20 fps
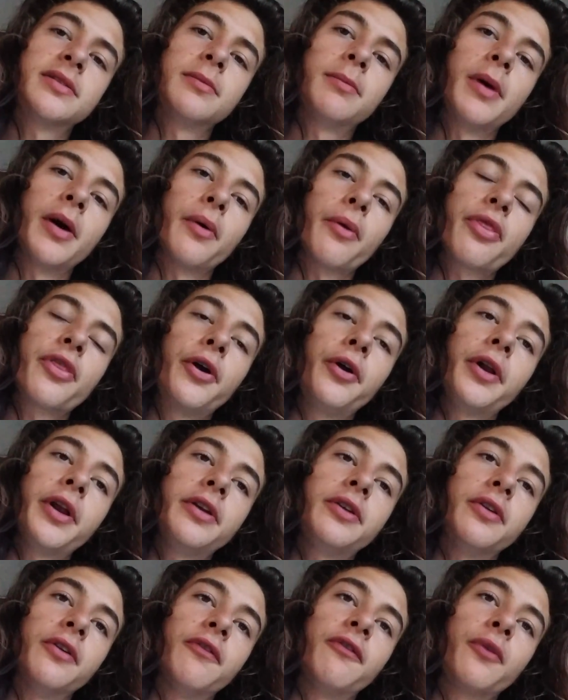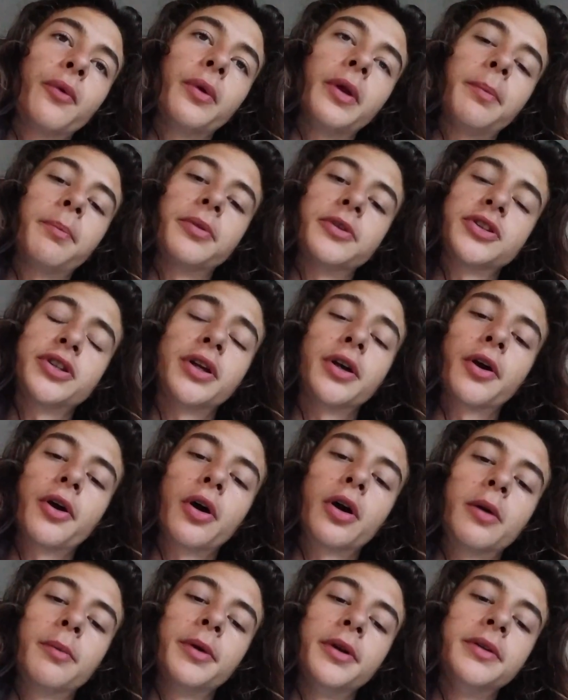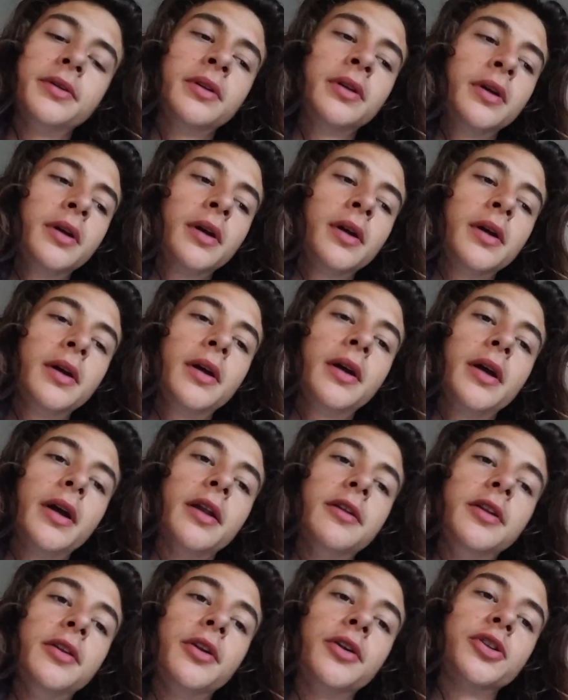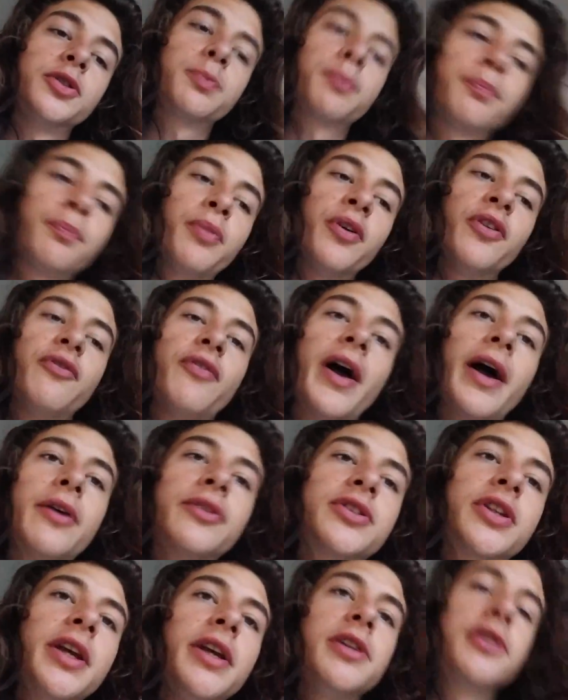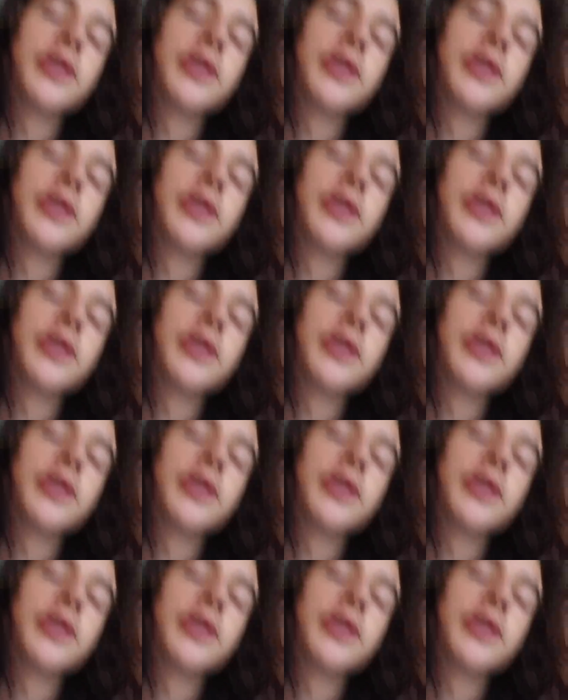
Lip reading: about 30 to 40% carbon. And then there's Pavlovsky